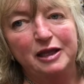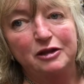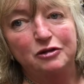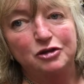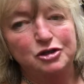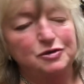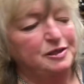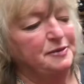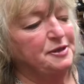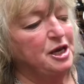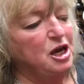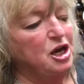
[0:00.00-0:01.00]
the two seams,
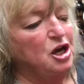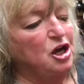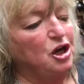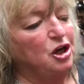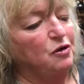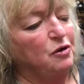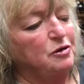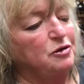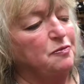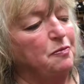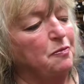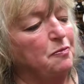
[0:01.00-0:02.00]
you can
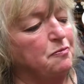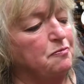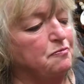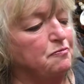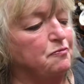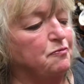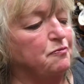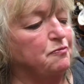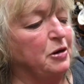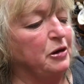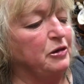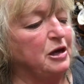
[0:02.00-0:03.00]

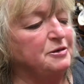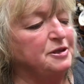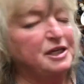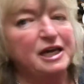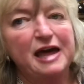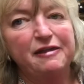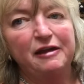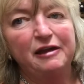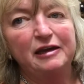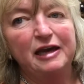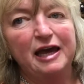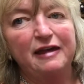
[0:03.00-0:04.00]
butt those together
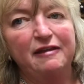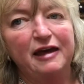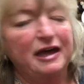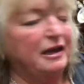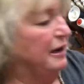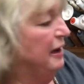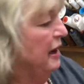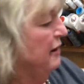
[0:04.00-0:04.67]
like that and